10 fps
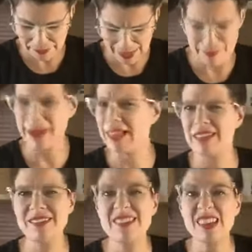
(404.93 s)
and made a
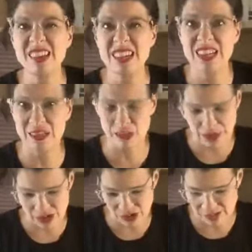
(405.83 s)
gazillion
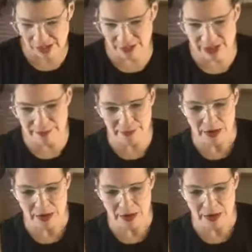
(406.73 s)
iterations of it